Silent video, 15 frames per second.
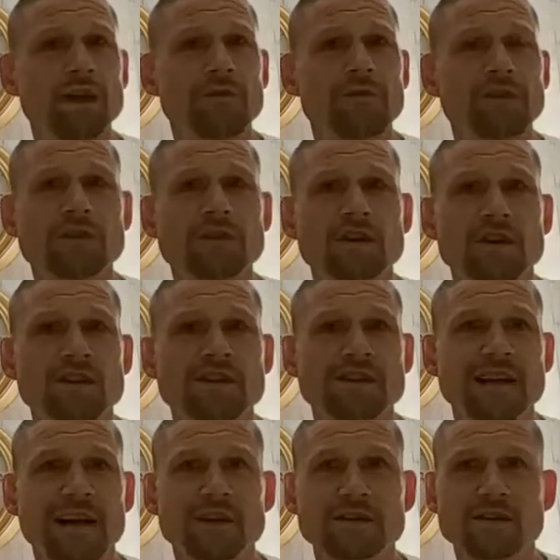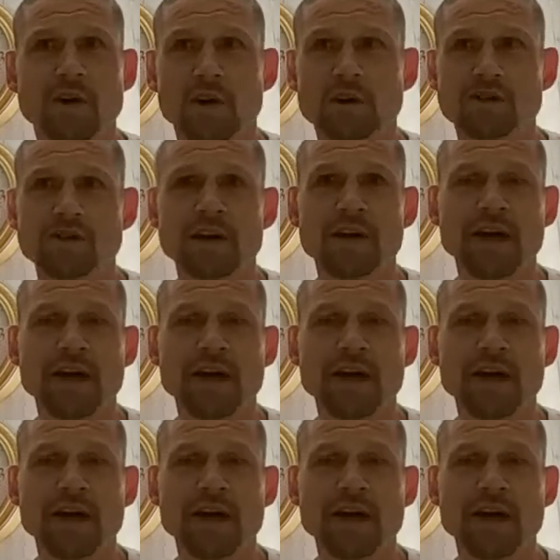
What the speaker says: If you search Santos,